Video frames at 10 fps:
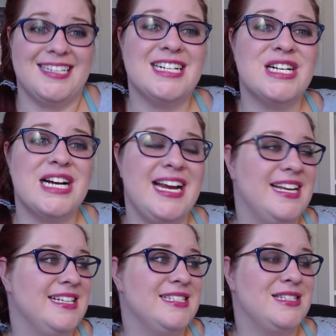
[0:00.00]
There
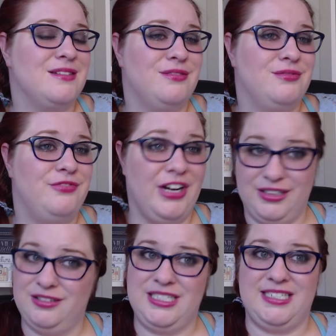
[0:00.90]
is very
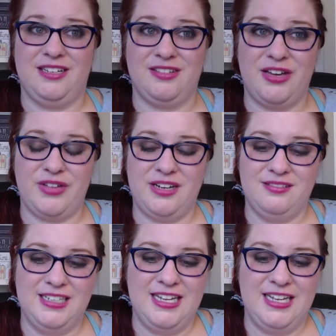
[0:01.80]
little detail given.